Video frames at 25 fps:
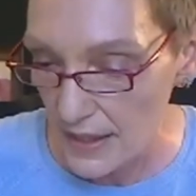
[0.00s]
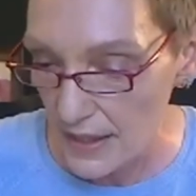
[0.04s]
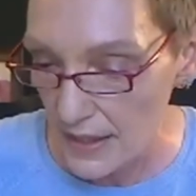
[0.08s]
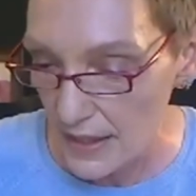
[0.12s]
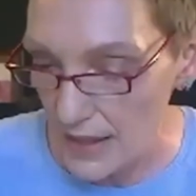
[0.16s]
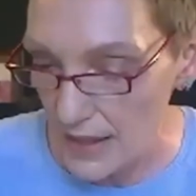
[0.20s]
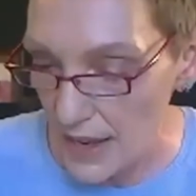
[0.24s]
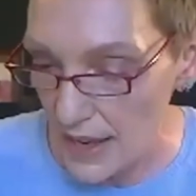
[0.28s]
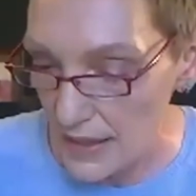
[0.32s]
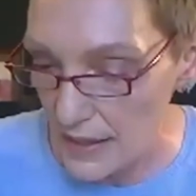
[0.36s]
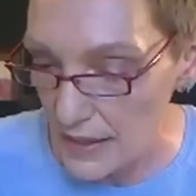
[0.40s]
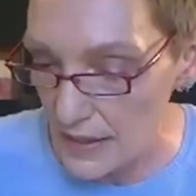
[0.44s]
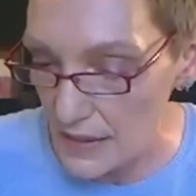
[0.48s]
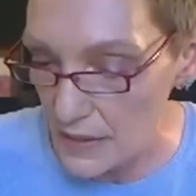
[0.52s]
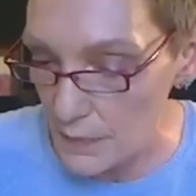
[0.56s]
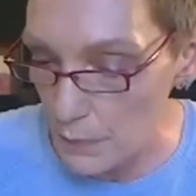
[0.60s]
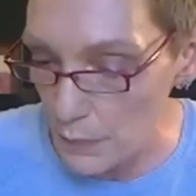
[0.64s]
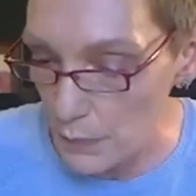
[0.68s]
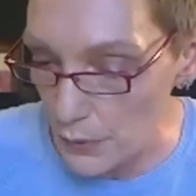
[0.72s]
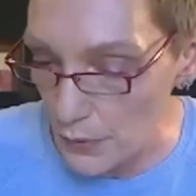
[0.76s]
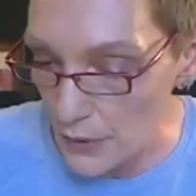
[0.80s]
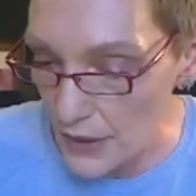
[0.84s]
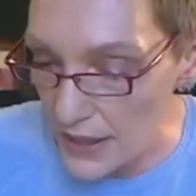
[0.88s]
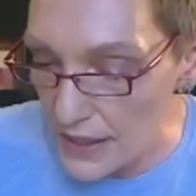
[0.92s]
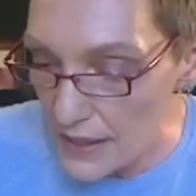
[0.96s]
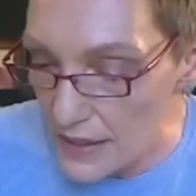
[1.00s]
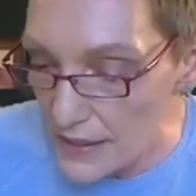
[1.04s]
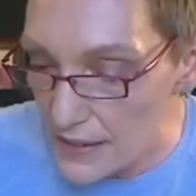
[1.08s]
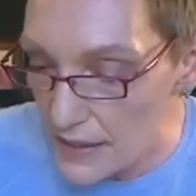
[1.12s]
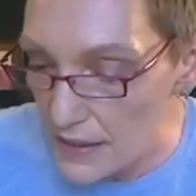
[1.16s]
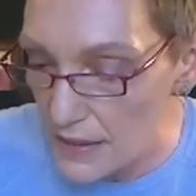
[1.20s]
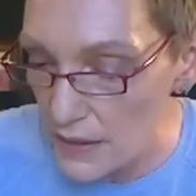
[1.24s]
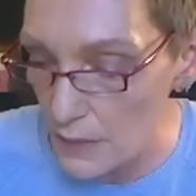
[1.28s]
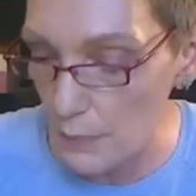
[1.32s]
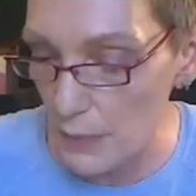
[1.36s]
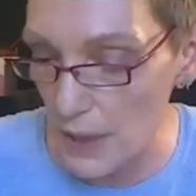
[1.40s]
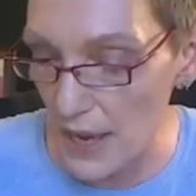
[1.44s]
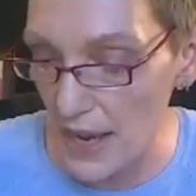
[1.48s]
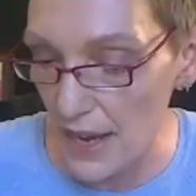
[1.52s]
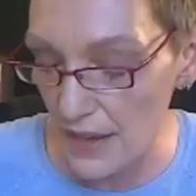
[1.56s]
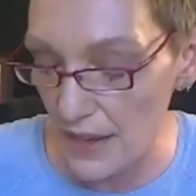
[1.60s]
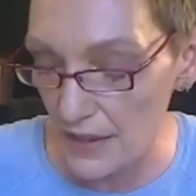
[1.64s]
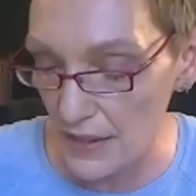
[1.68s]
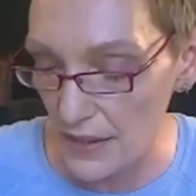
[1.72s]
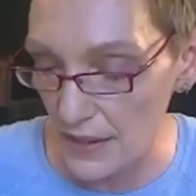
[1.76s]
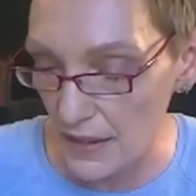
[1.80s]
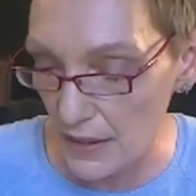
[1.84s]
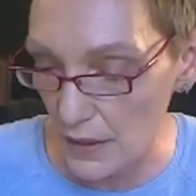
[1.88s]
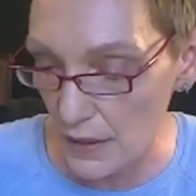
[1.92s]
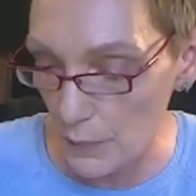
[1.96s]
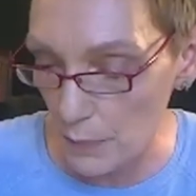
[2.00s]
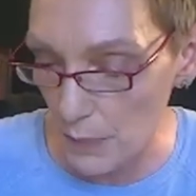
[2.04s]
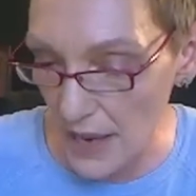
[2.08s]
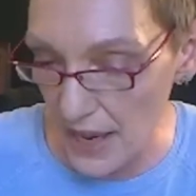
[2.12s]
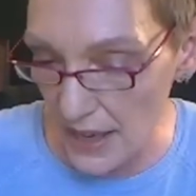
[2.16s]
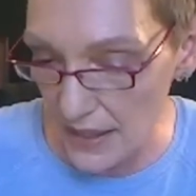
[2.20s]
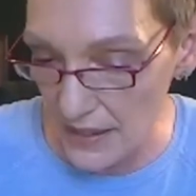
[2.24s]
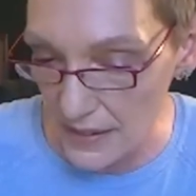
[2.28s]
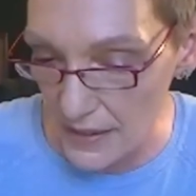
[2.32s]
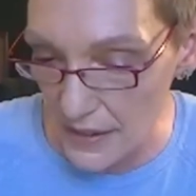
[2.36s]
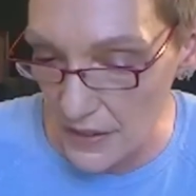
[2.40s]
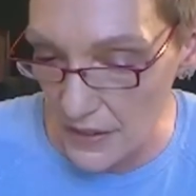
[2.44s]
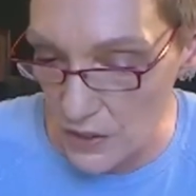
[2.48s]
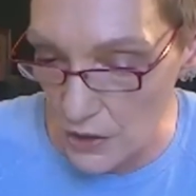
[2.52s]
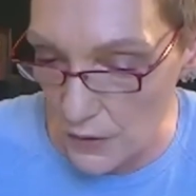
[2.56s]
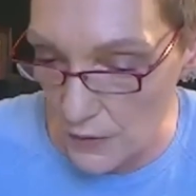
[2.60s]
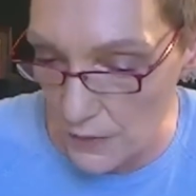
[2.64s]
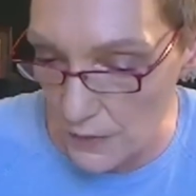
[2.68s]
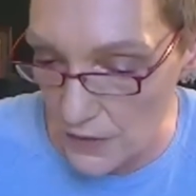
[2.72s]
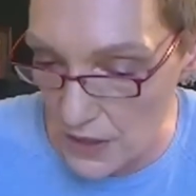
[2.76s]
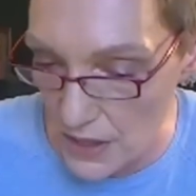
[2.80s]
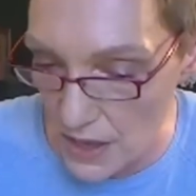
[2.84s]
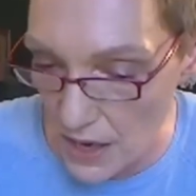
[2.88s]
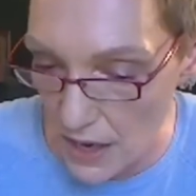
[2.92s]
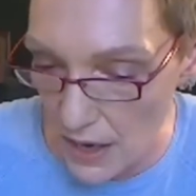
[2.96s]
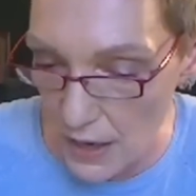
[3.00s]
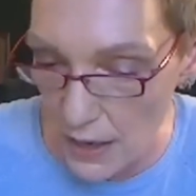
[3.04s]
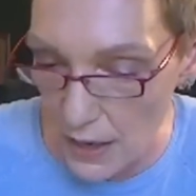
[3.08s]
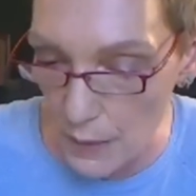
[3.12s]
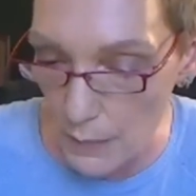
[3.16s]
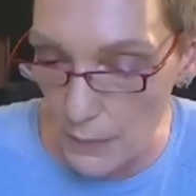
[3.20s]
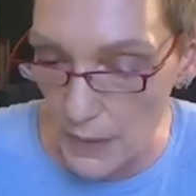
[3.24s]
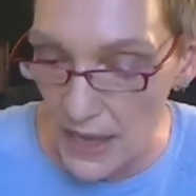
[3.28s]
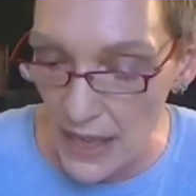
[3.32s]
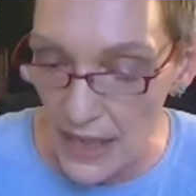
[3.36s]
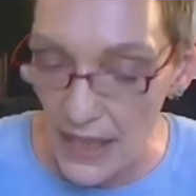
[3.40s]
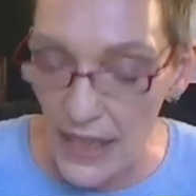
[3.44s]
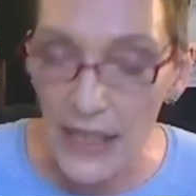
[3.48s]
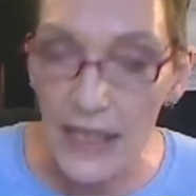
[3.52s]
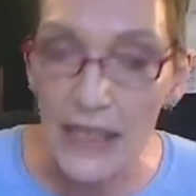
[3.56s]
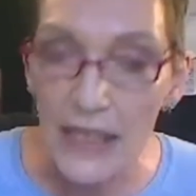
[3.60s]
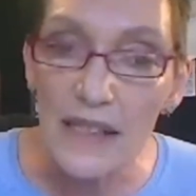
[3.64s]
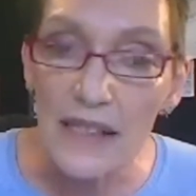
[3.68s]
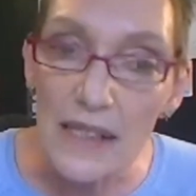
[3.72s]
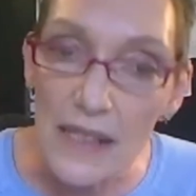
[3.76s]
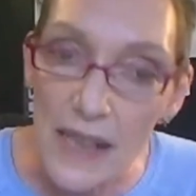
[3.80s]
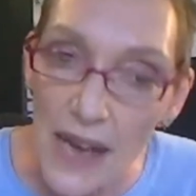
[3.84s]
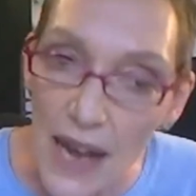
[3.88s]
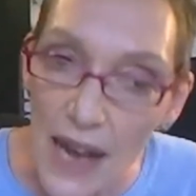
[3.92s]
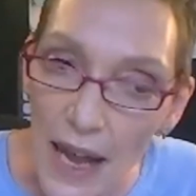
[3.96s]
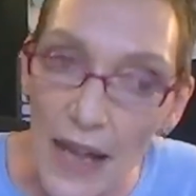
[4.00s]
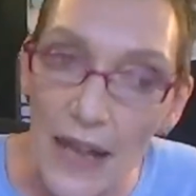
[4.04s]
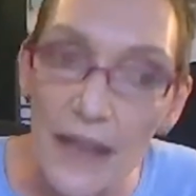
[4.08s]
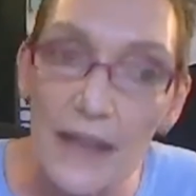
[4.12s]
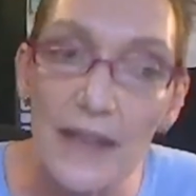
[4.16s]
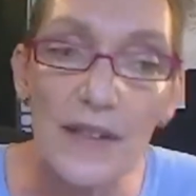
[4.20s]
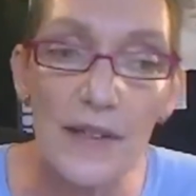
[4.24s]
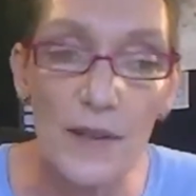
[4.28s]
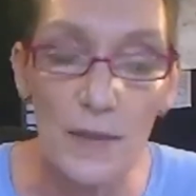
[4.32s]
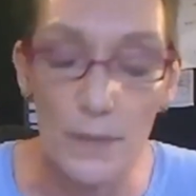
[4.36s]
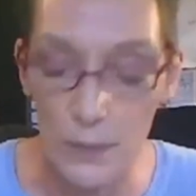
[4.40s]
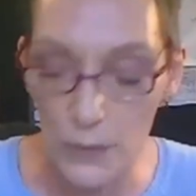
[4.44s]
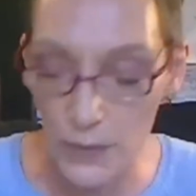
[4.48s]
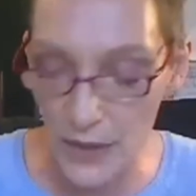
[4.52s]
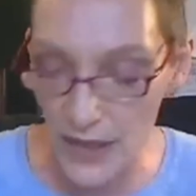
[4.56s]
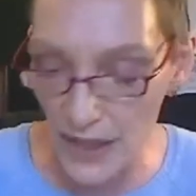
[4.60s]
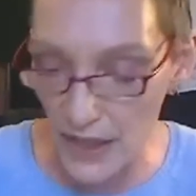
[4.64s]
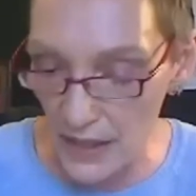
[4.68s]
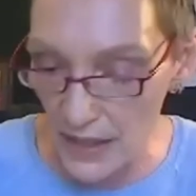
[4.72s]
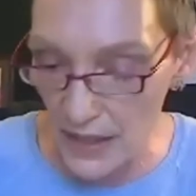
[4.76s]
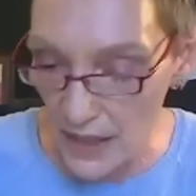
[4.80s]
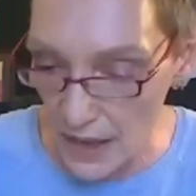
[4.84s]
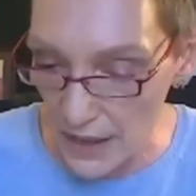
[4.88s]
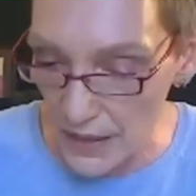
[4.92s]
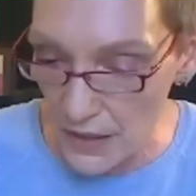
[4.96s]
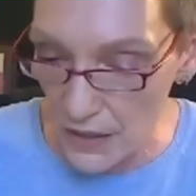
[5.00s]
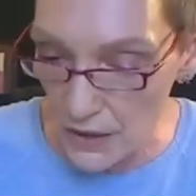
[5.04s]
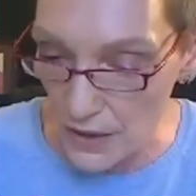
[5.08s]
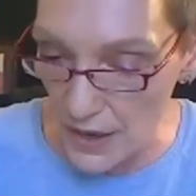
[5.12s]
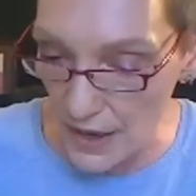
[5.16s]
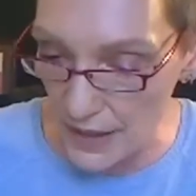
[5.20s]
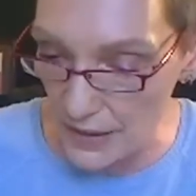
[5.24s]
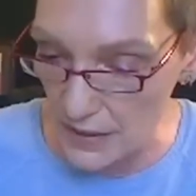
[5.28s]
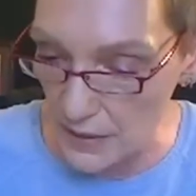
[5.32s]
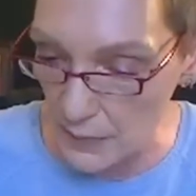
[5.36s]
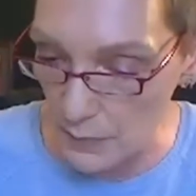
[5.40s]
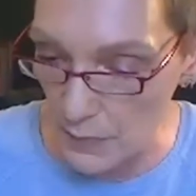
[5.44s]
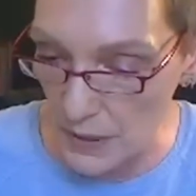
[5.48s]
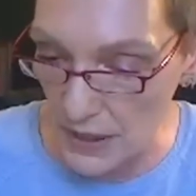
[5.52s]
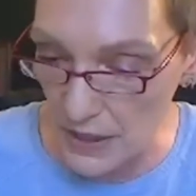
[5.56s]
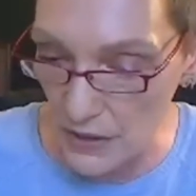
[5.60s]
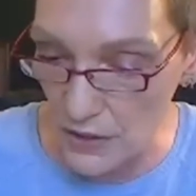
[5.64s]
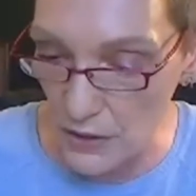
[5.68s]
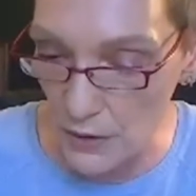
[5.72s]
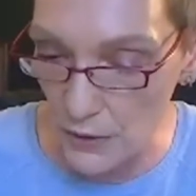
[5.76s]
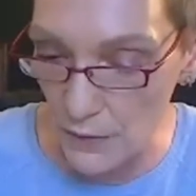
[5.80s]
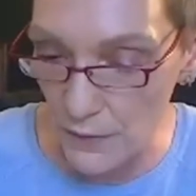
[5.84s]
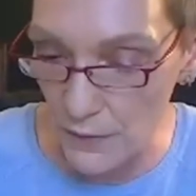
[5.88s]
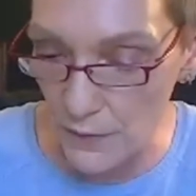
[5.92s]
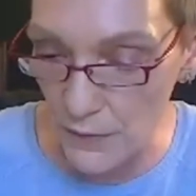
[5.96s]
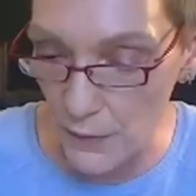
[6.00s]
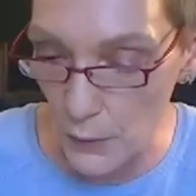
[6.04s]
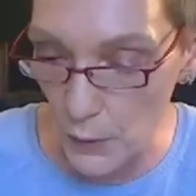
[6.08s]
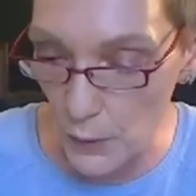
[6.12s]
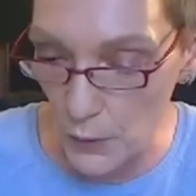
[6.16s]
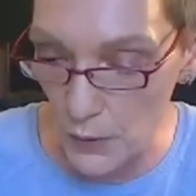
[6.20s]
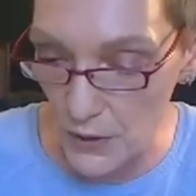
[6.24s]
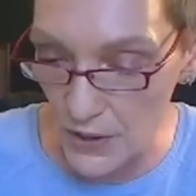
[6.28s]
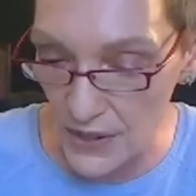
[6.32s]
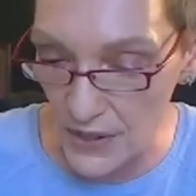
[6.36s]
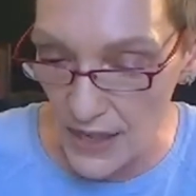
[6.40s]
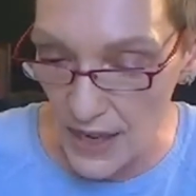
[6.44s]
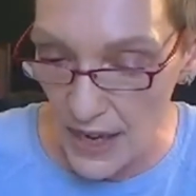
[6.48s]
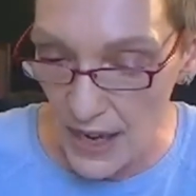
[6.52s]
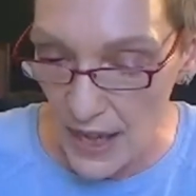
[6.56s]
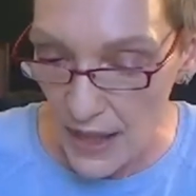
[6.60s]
that is, brings it about in the passage of time in tandem with another aspect of force